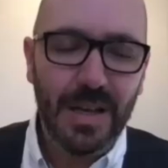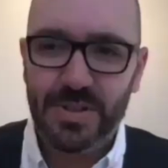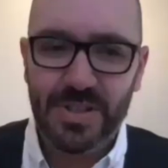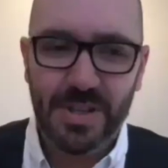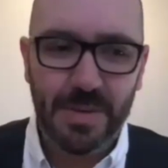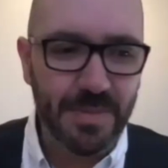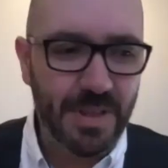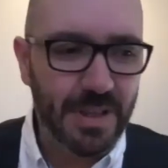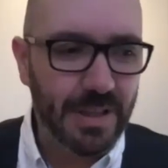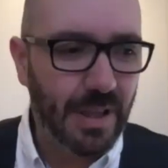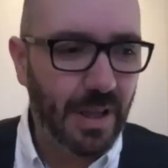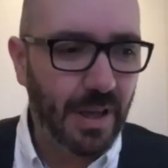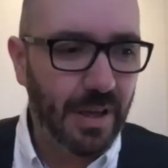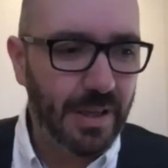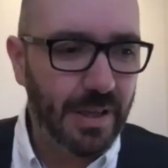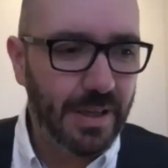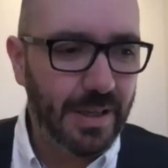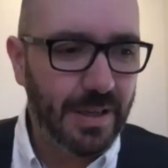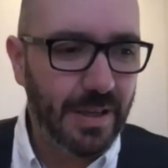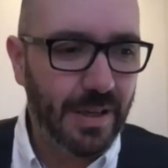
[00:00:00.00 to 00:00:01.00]
something
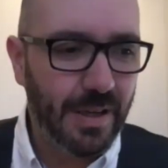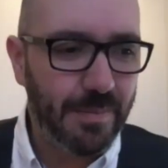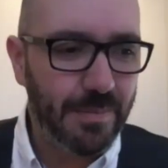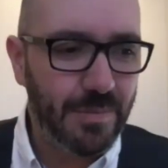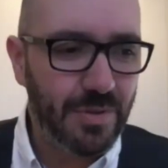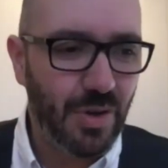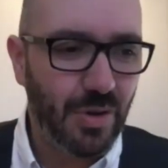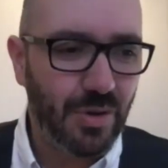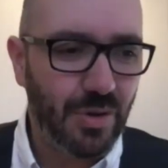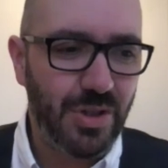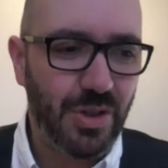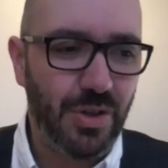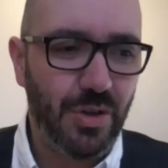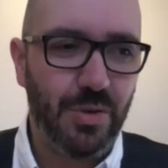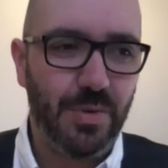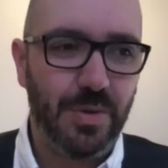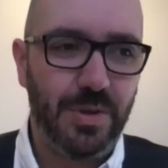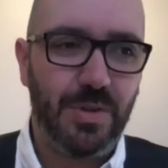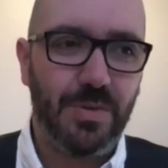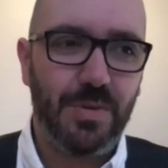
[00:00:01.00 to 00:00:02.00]
like Doctor
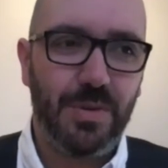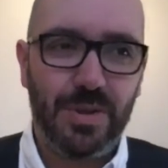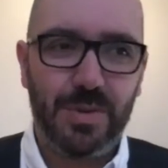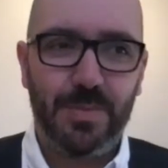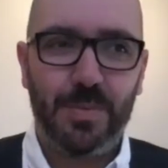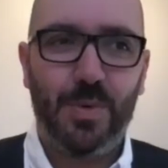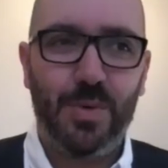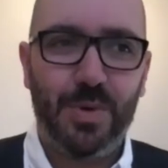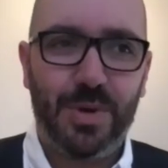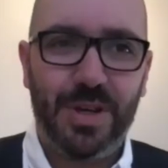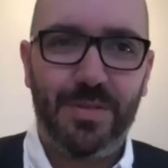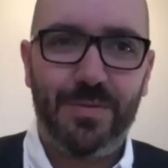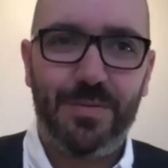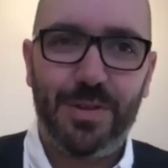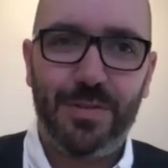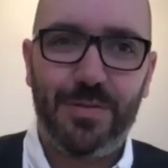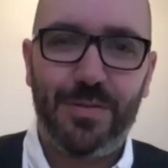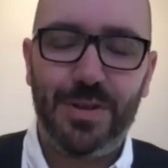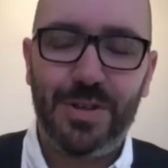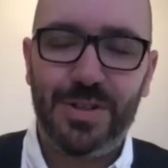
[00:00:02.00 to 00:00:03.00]
Who, and you walk in for
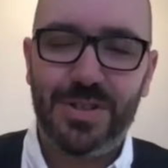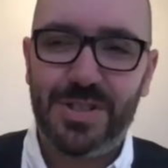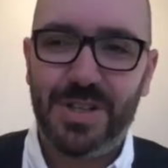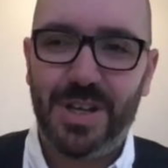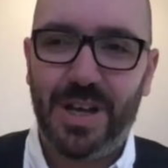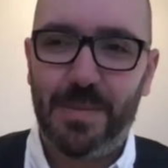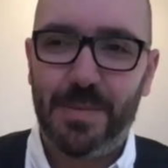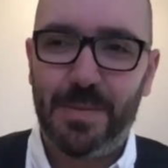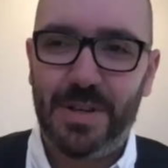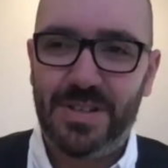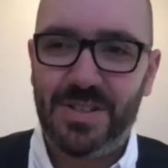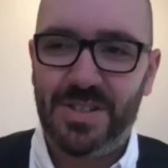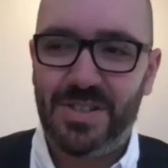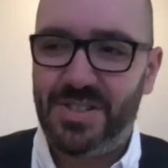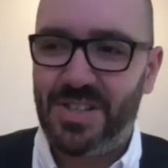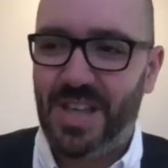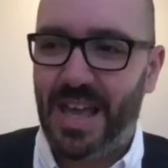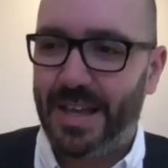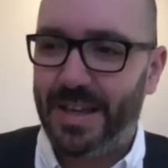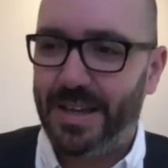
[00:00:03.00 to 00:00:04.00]
the first time, and it's a
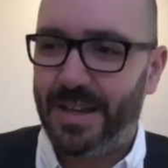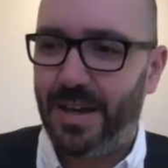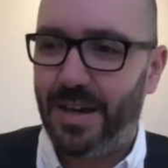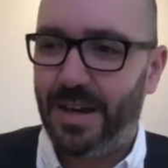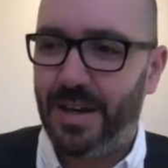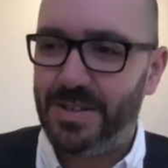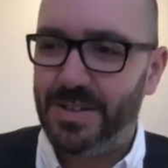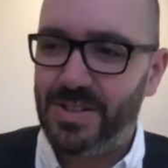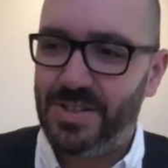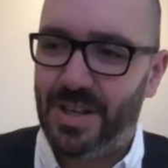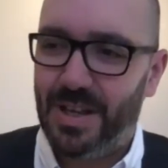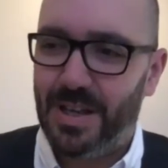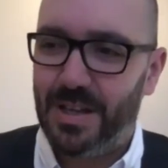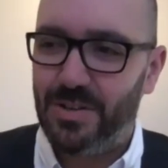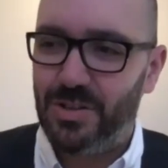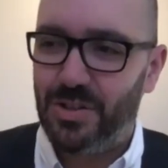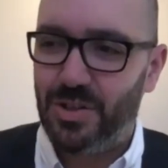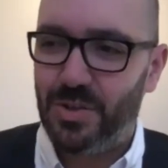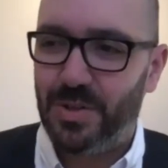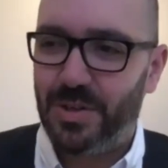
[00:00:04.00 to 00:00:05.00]
set cast,
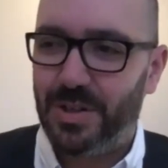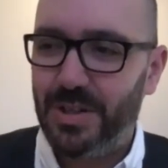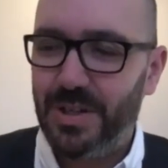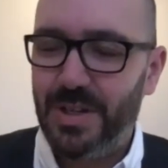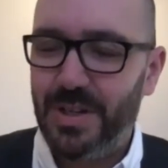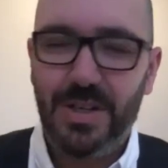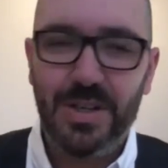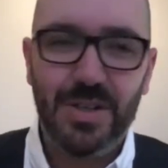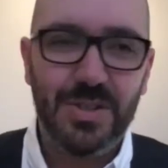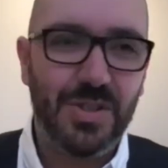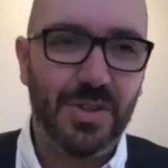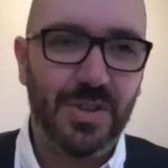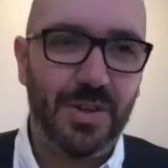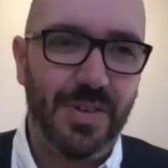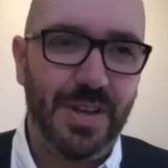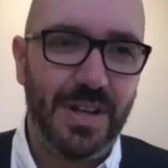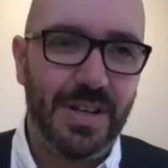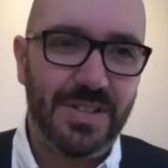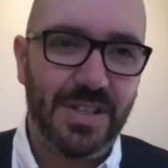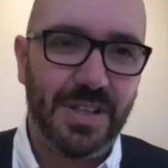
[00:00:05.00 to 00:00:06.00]
and you're sort of
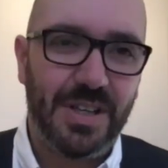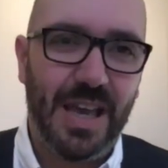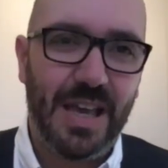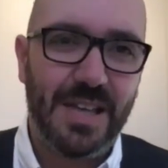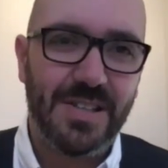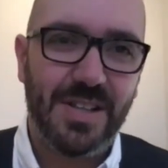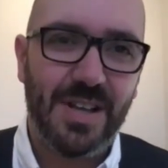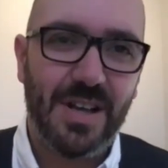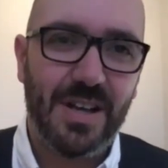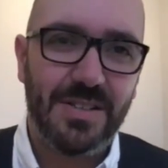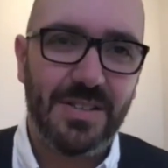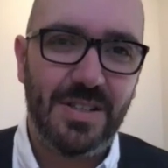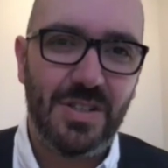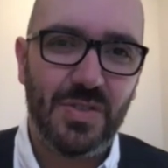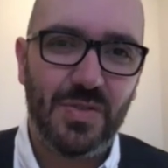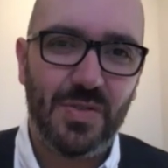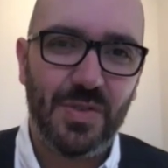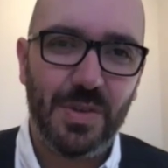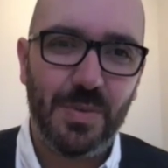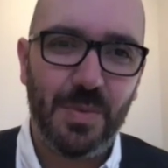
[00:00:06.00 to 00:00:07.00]
in as a guest
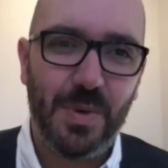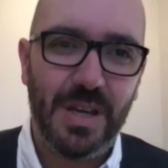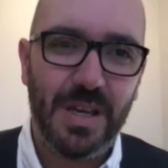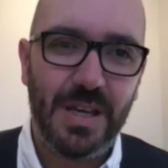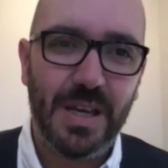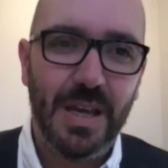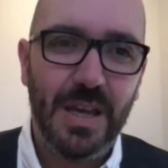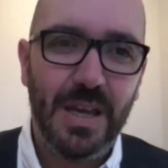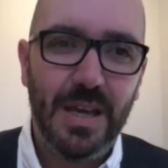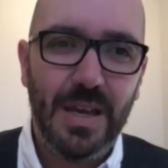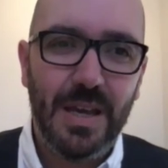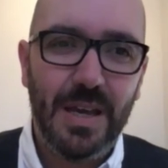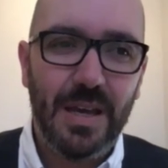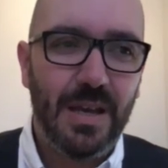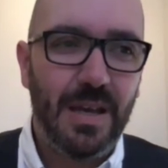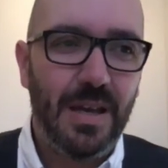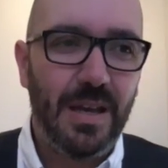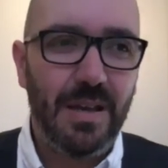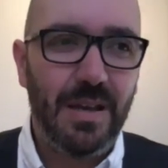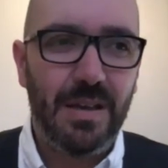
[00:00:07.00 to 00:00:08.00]
artist for the week.
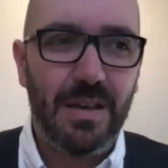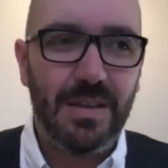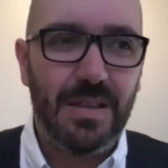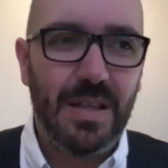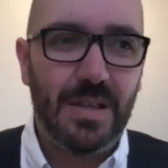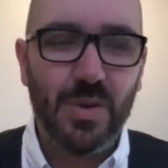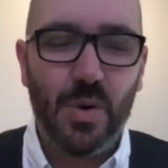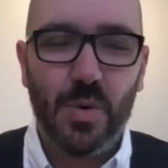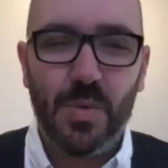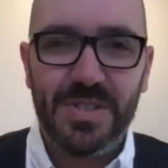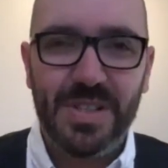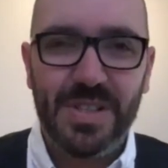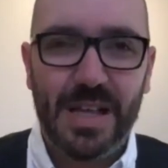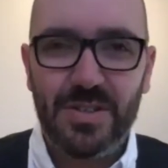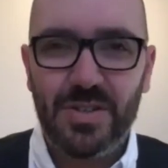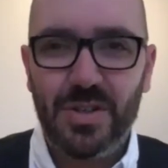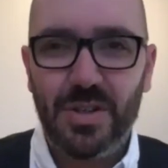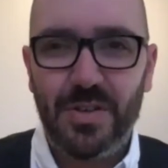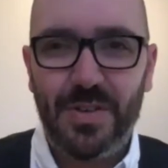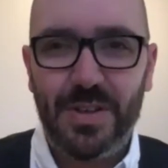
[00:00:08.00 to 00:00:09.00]
There's always that
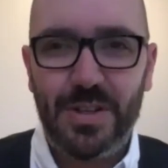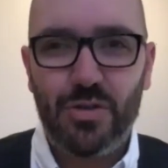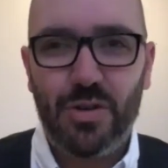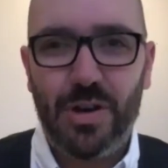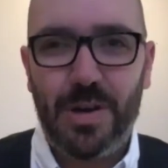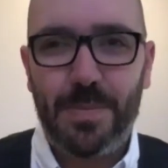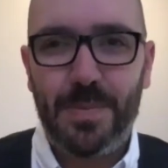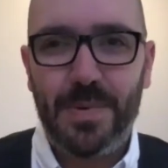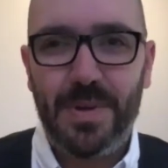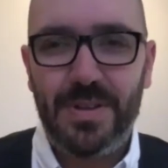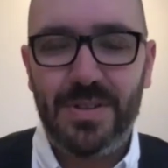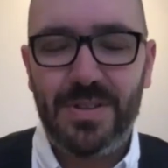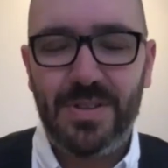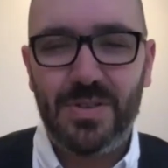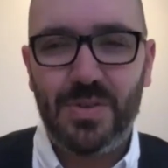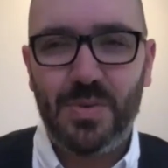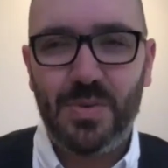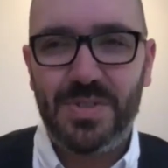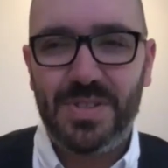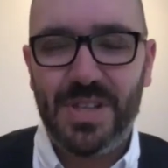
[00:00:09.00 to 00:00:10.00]
sort of
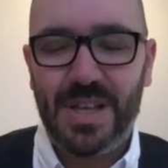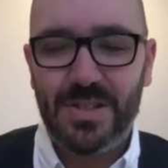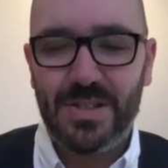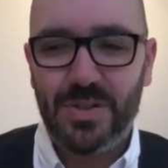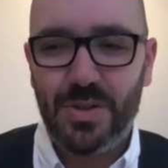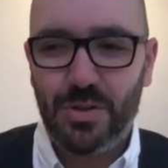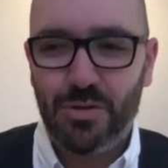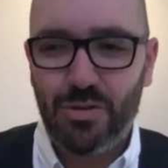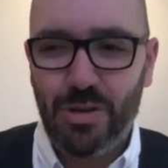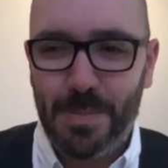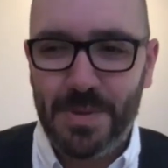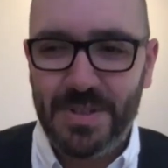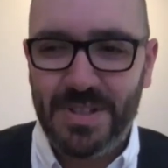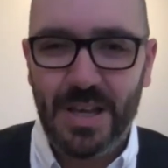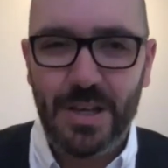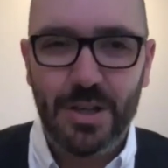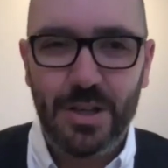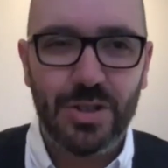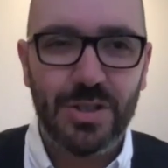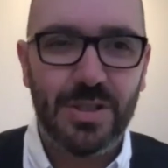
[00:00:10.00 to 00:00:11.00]

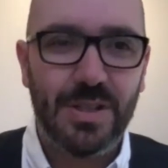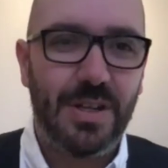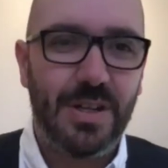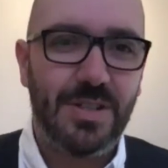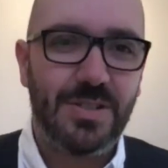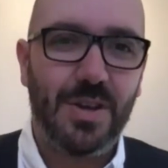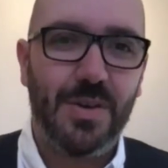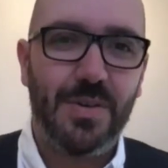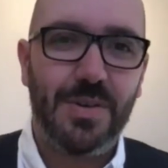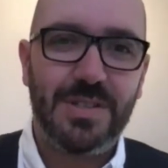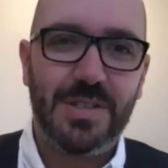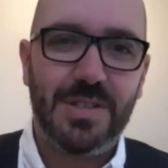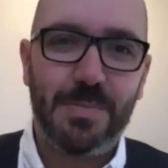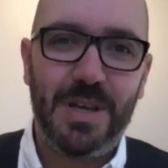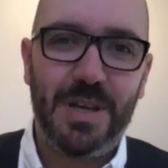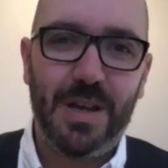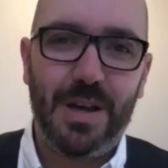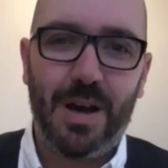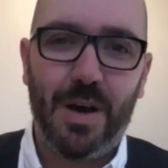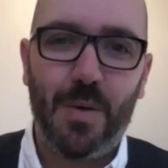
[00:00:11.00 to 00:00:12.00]
trepidation that it's going to
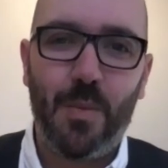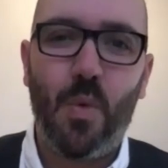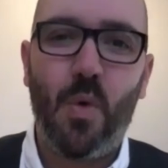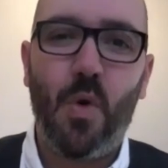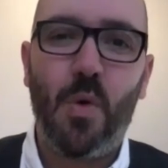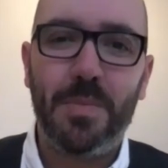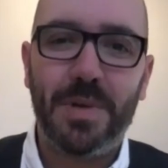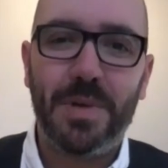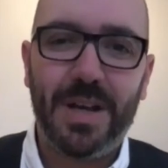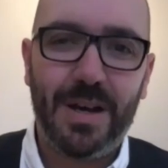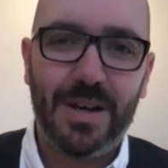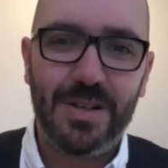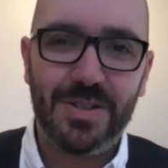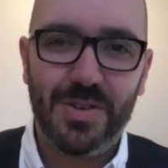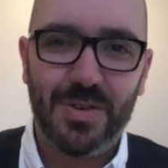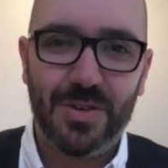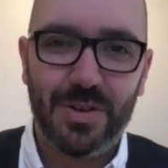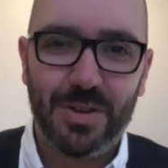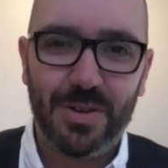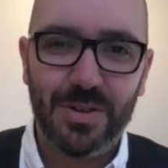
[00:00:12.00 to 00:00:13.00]
be a warm
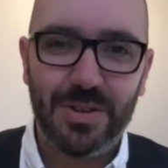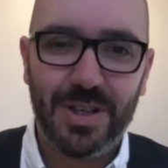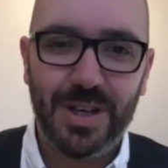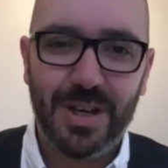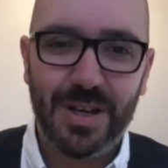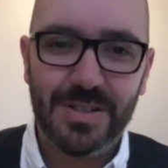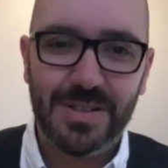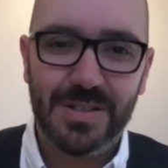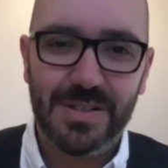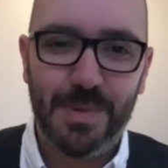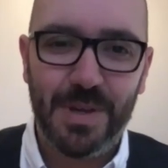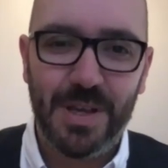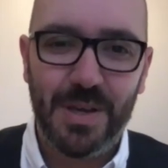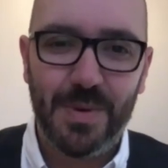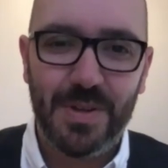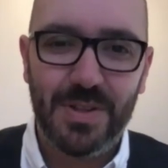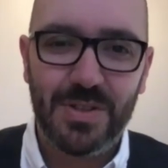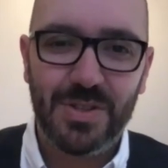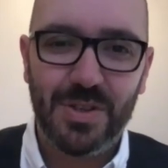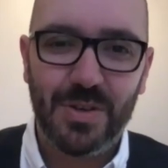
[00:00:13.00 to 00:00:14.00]
cast or a good cast to be
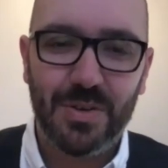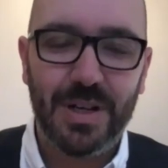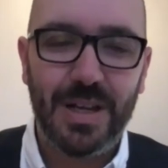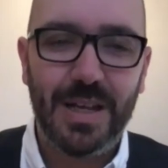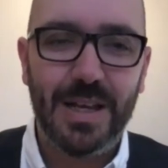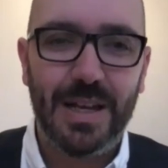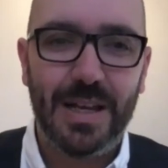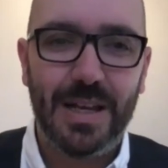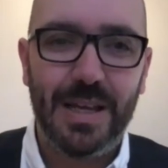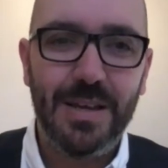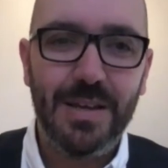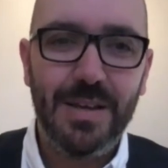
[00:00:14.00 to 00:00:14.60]
with. So clearly,